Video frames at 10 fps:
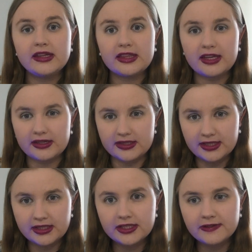They are
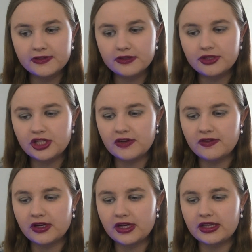sensitive to each
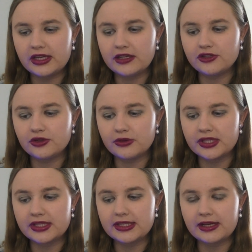other and they enjoy
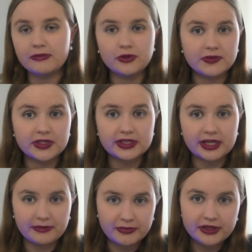the same movies
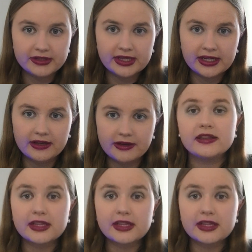and music.